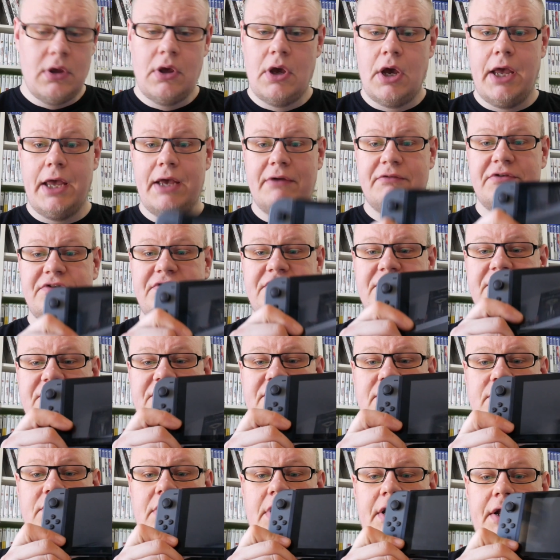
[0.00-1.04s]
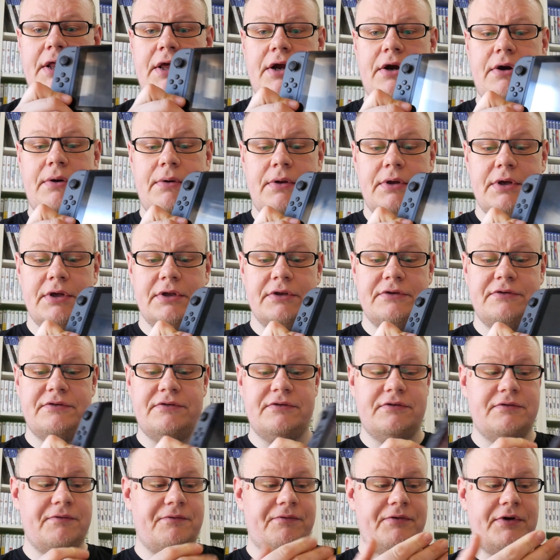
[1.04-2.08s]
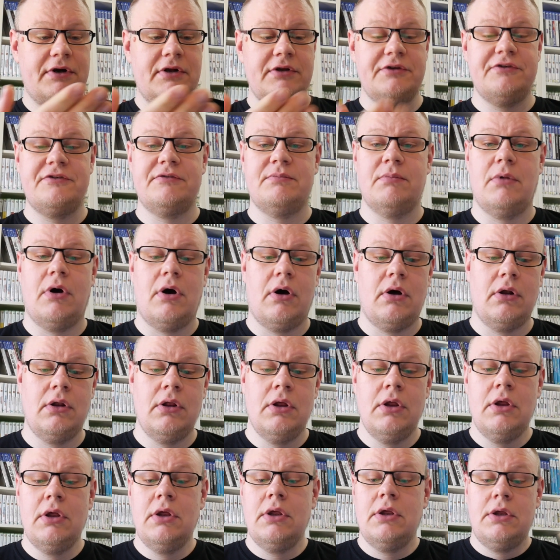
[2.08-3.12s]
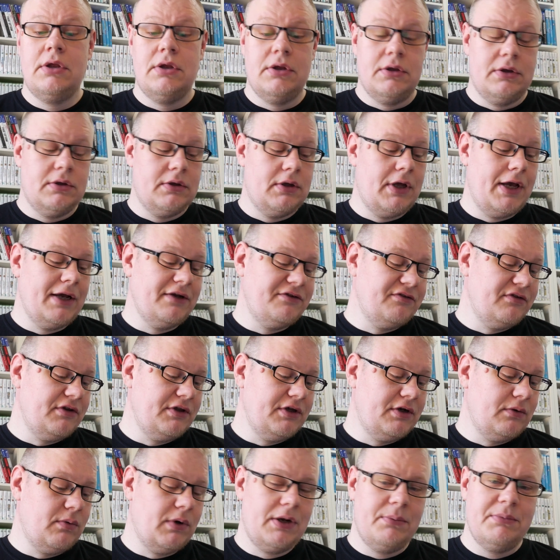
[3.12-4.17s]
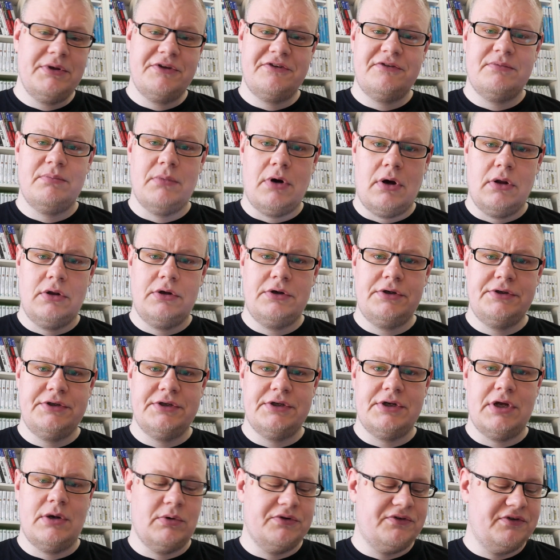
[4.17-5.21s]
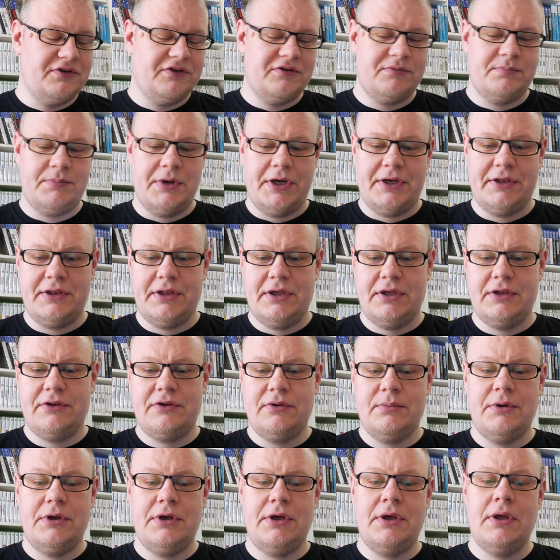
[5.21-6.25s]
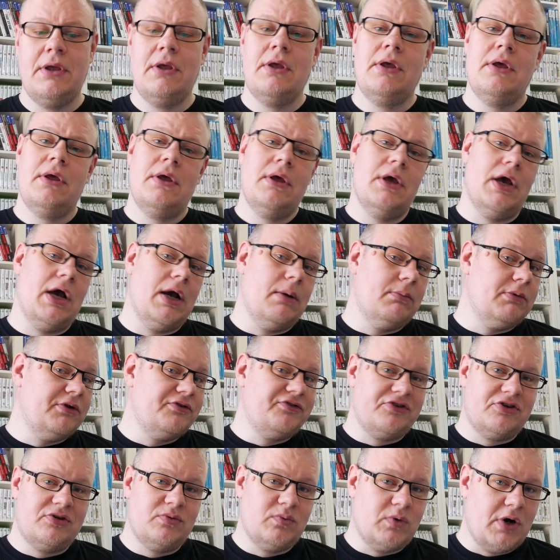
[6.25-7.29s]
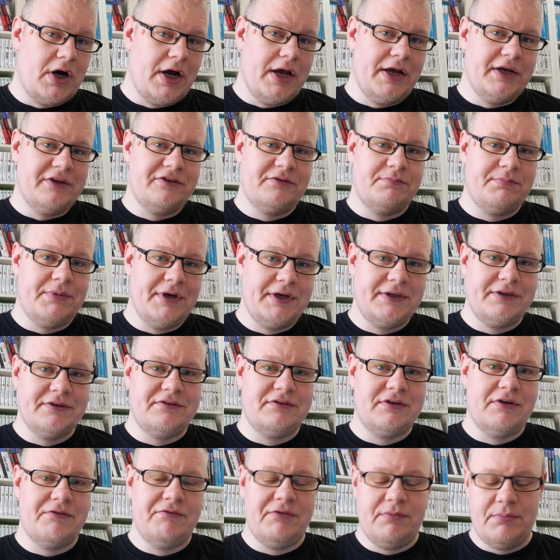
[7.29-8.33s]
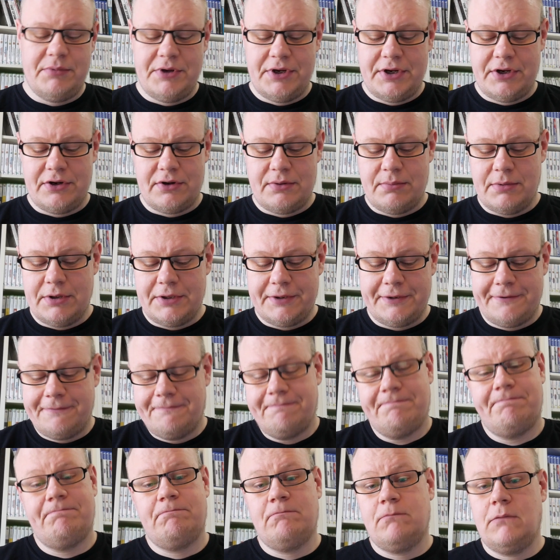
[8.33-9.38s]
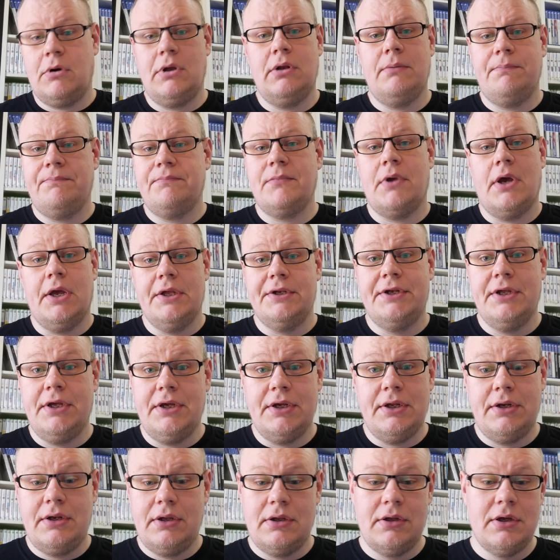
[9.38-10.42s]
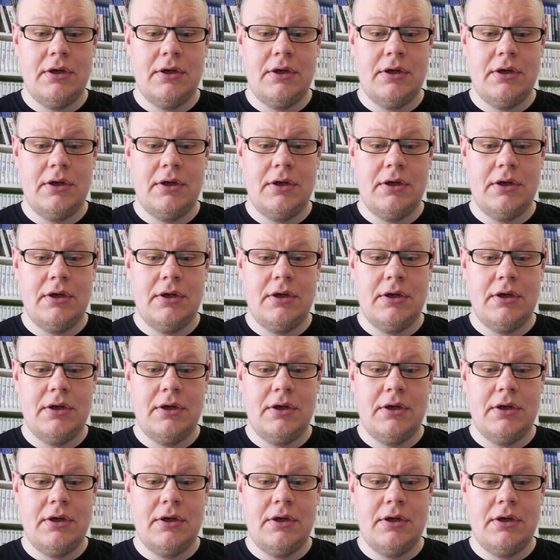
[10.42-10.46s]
I have the system right here, it's fairly small, actually quite a bit smaller than I was expecting it to be. I'm not sure why I expected something bigger, but well, I did.